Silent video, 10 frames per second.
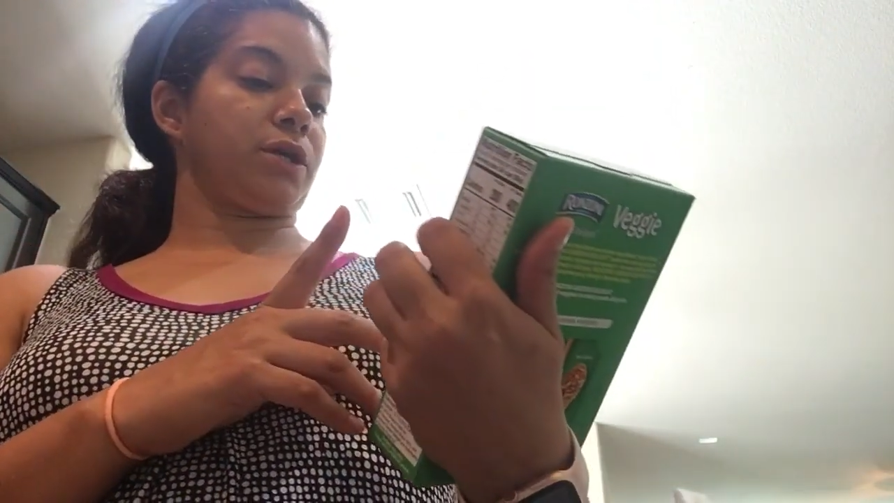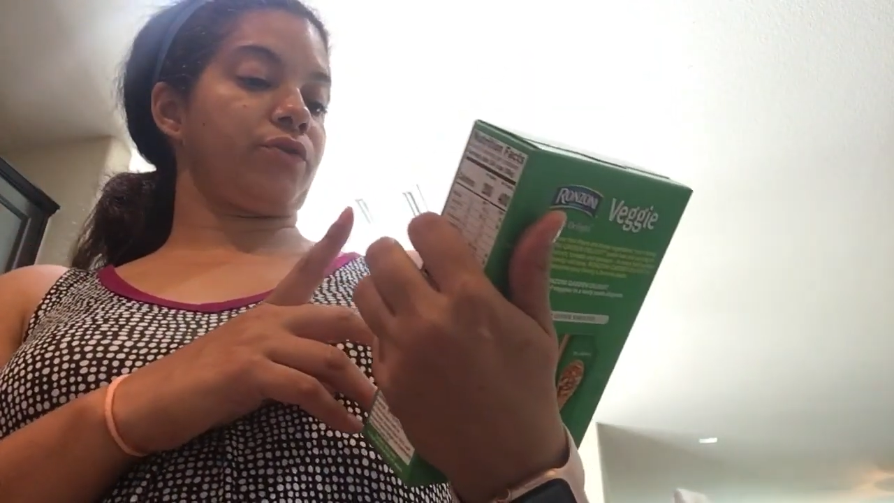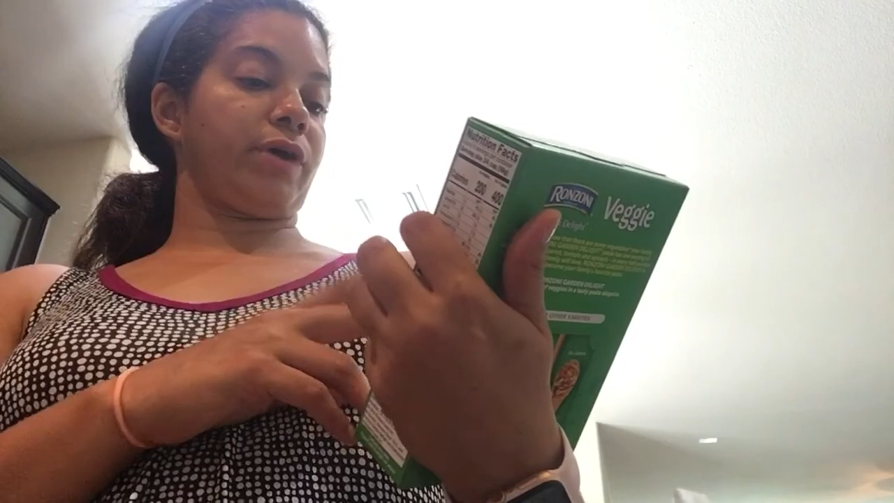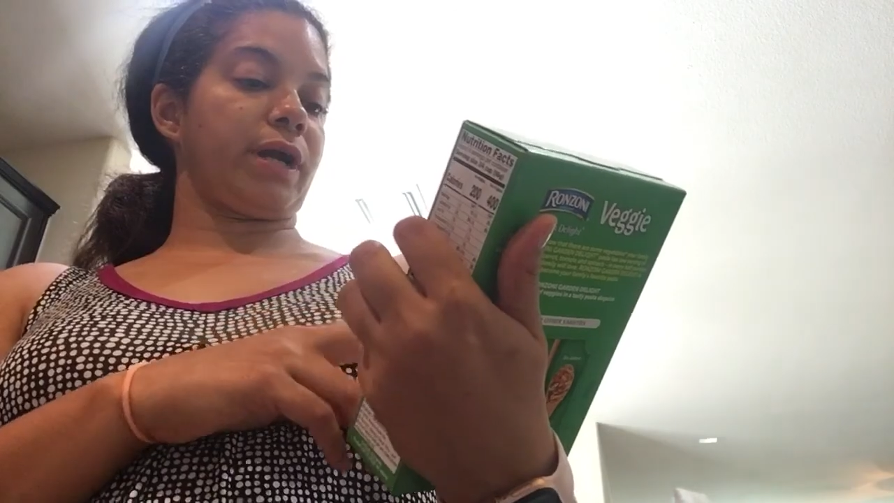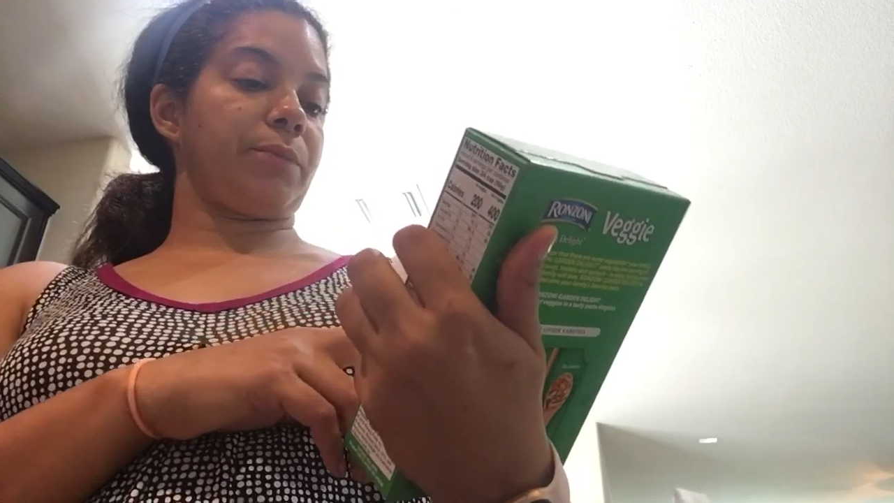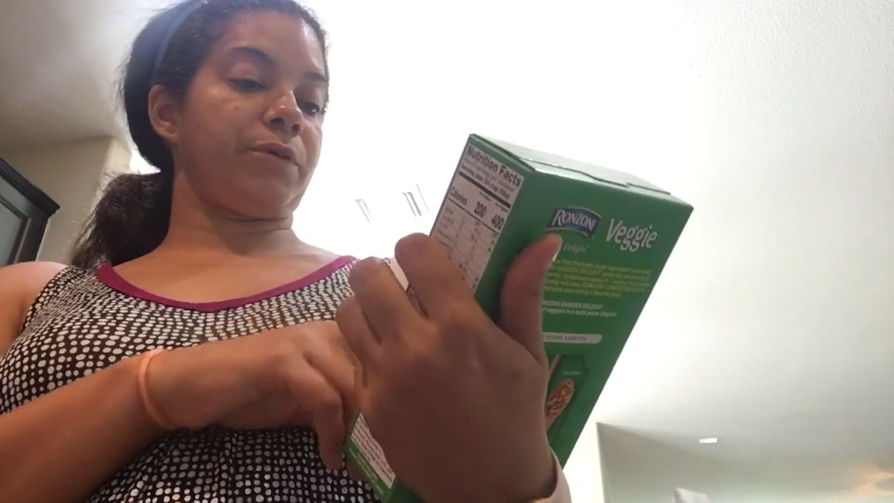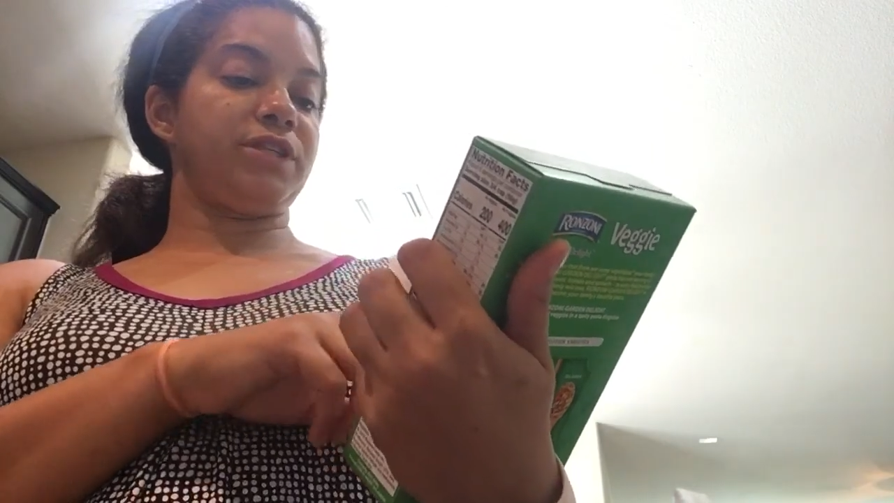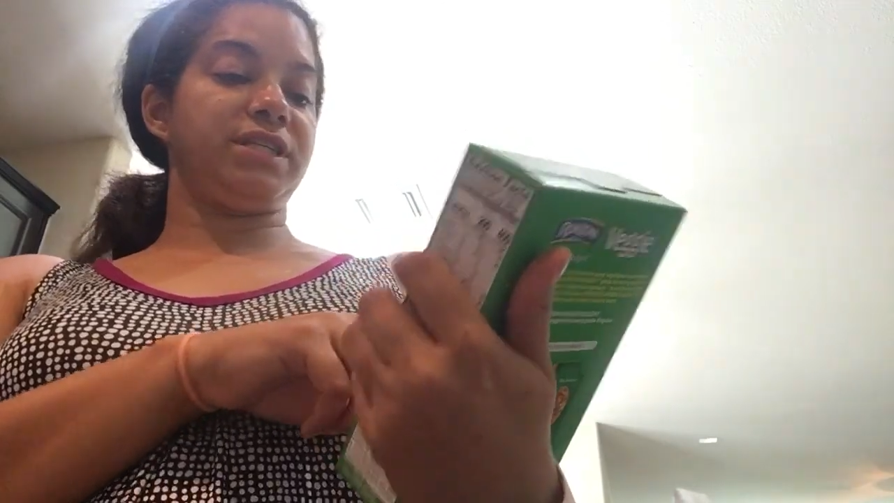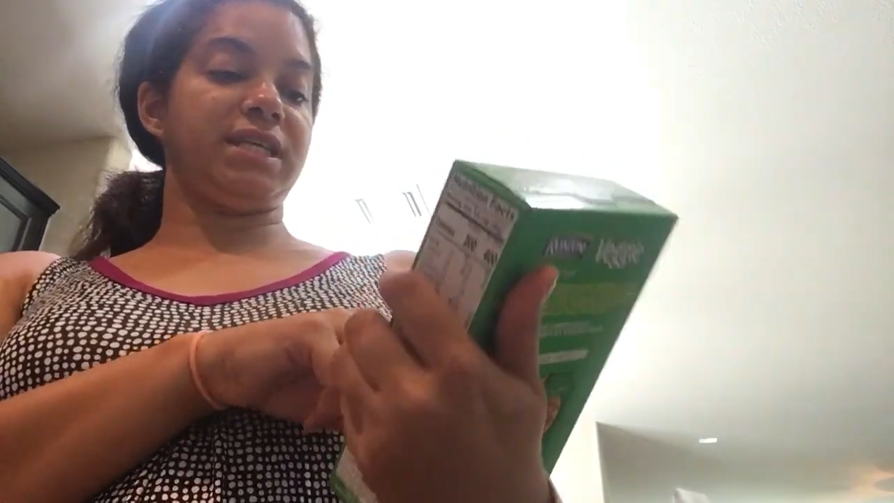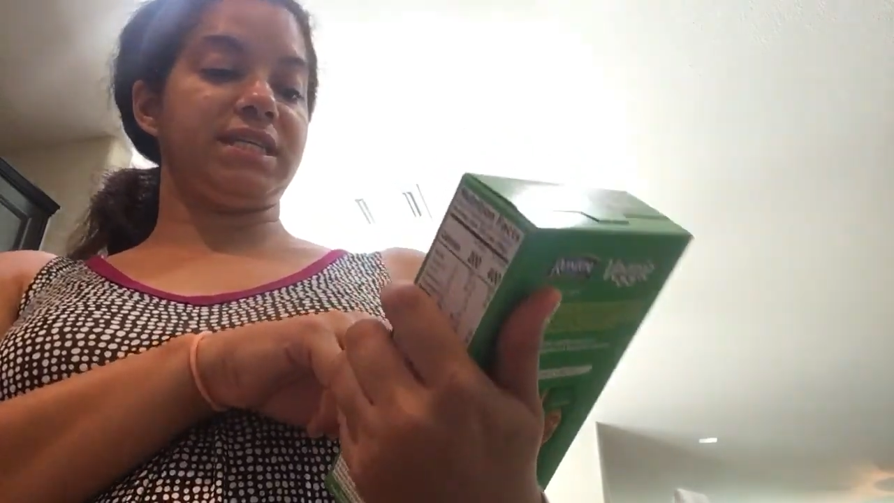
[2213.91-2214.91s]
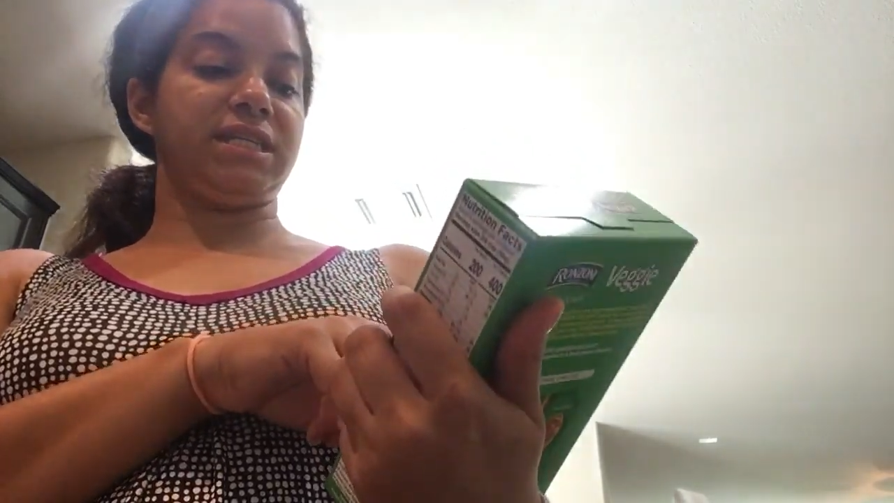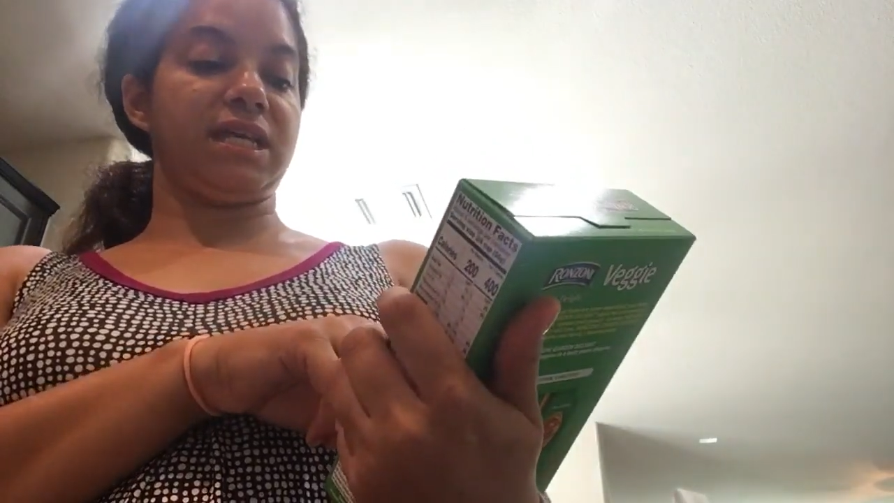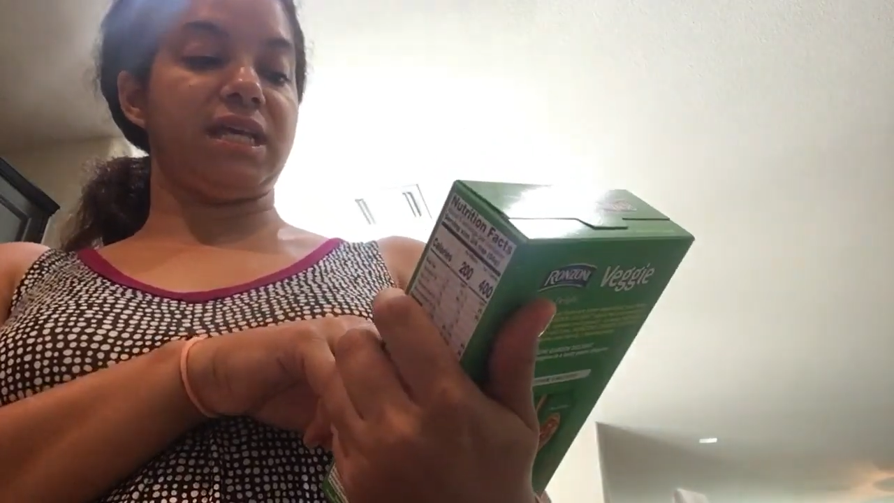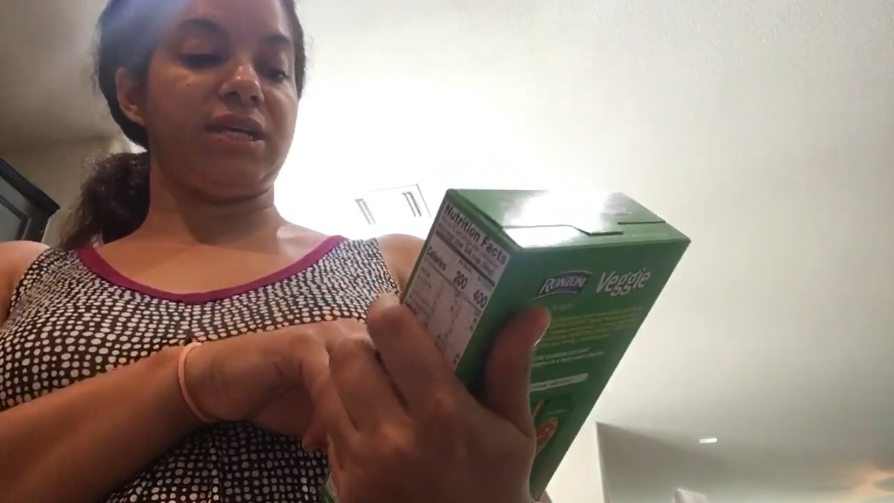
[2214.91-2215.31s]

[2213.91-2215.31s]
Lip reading: it correctly, but this is